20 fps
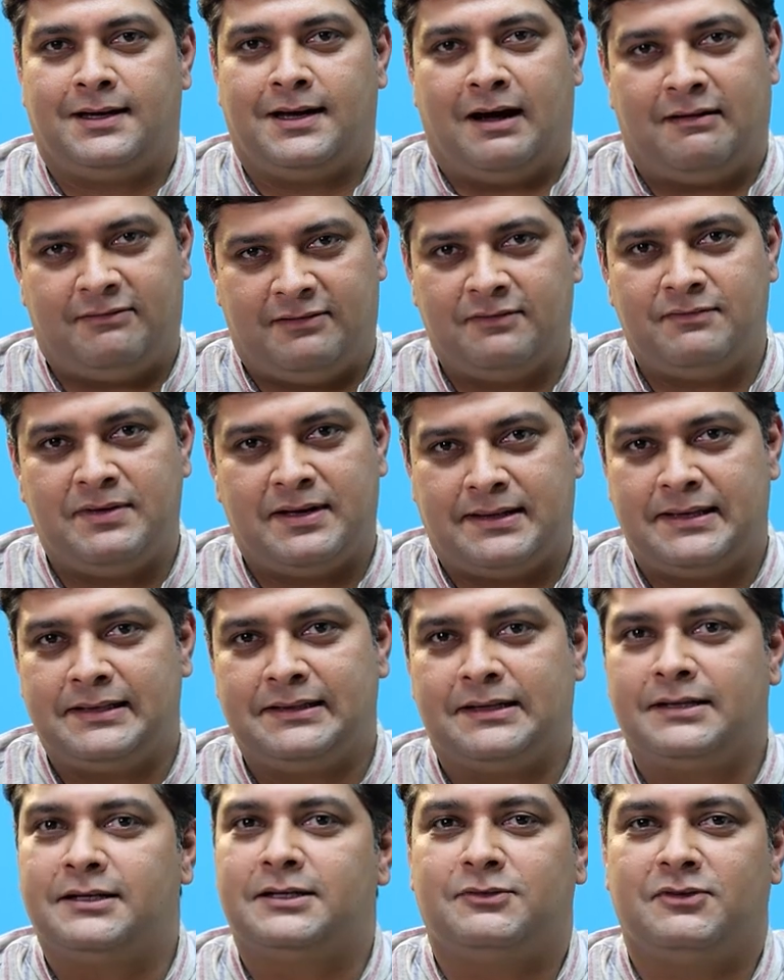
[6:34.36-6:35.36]
After
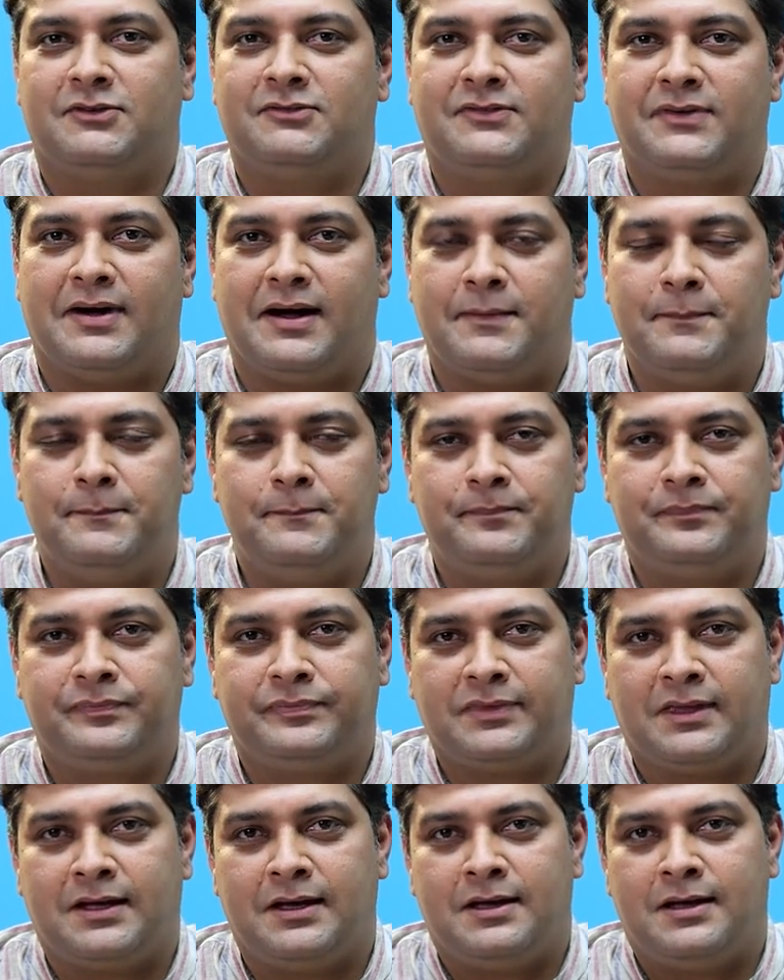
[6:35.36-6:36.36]
making the earthworm farm,
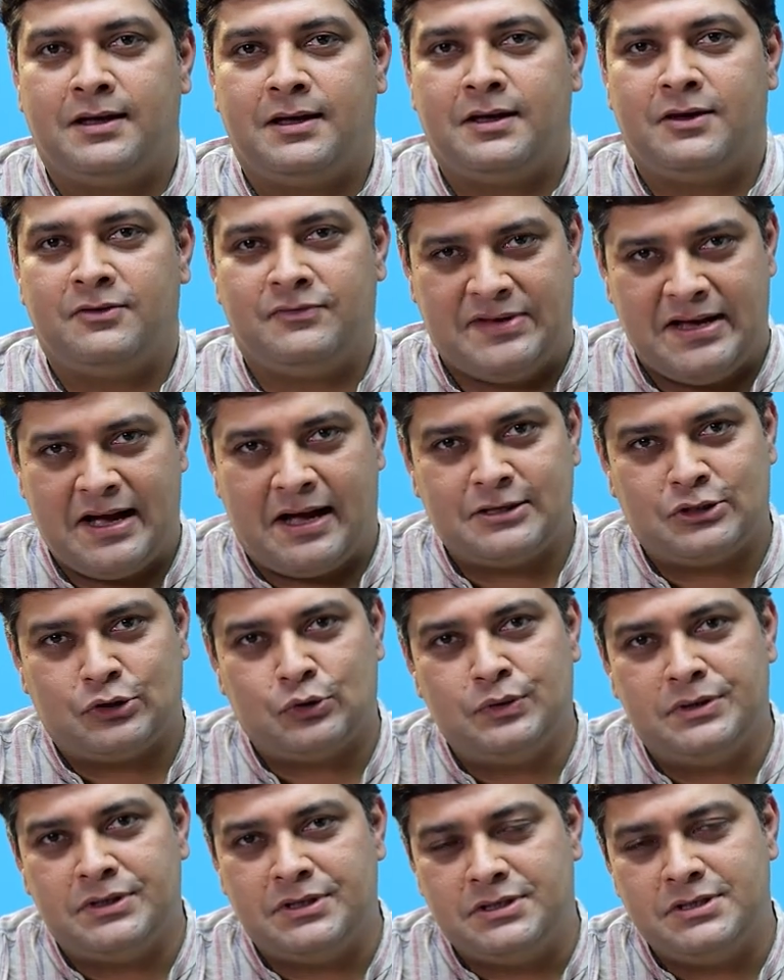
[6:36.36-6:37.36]
we asked
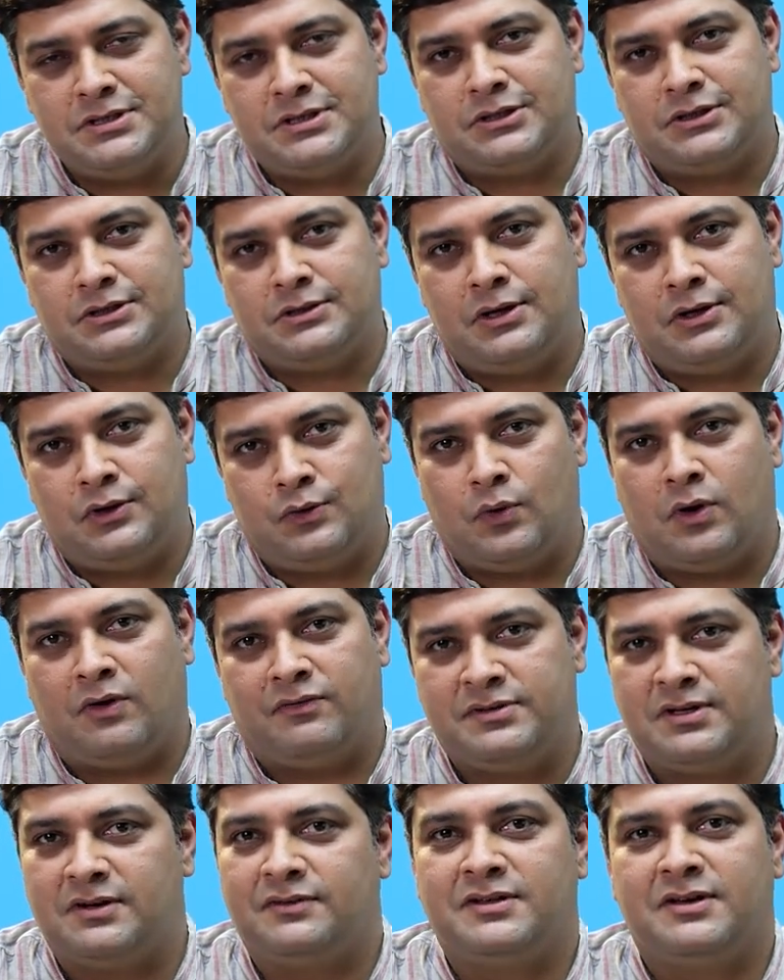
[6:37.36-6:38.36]
students to
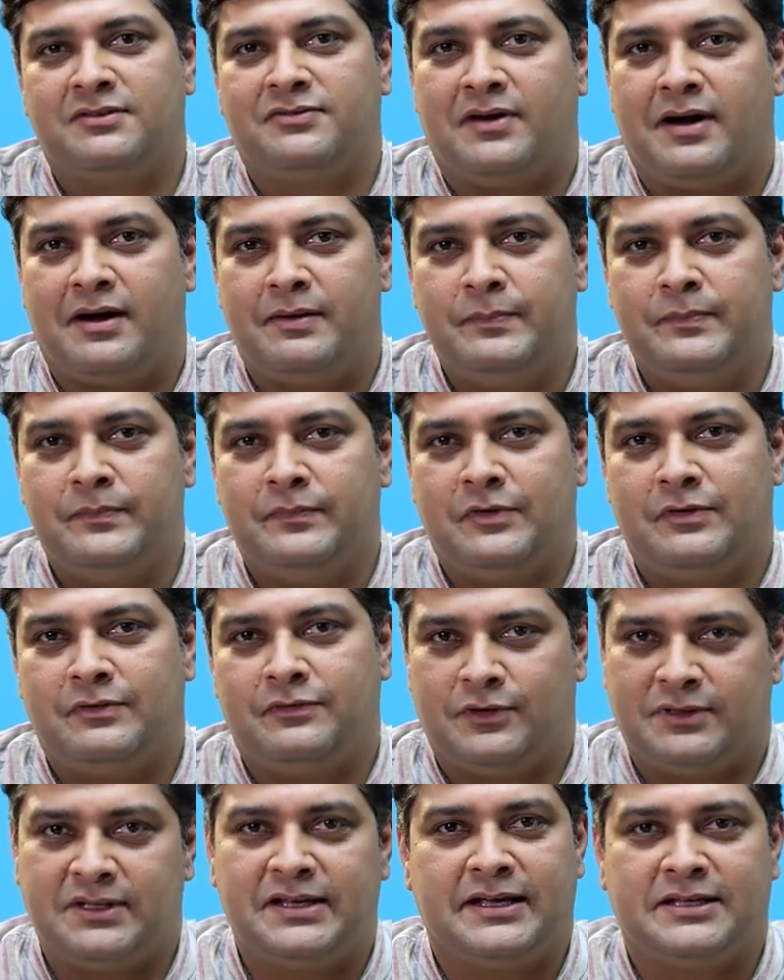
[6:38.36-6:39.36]
observe the farm
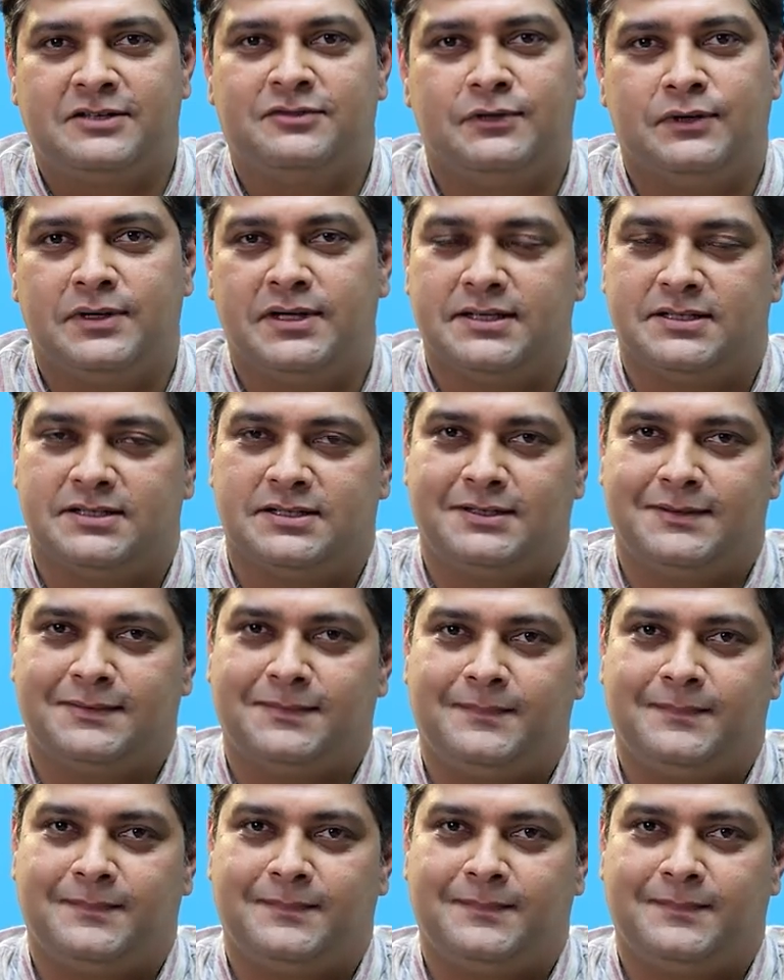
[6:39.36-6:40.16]
for the next few days.